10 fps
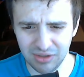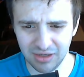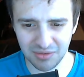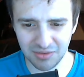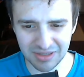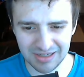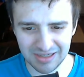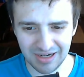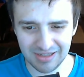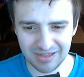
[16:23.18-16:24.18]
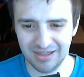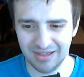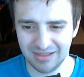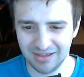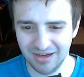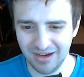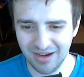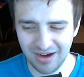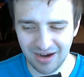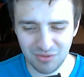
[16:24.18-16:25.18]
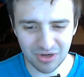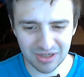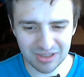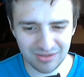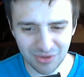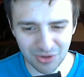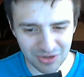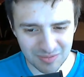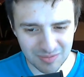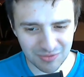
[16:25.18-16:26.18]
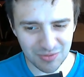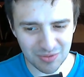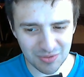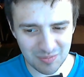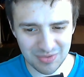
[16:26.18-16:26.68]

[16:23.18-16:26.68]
don't want to say IE6. I want to say I've heard it before,